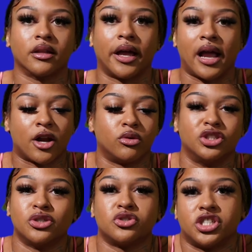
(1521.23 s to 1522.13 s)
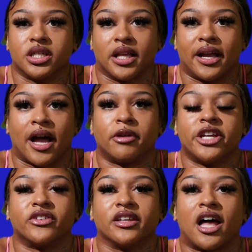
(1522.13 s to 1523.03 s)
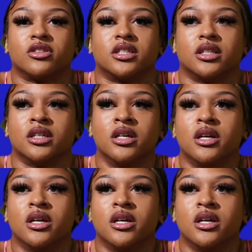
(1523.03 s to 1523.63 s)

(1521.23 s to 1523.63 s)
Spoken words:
Like I don't do shit. Like I'm not even allowed to.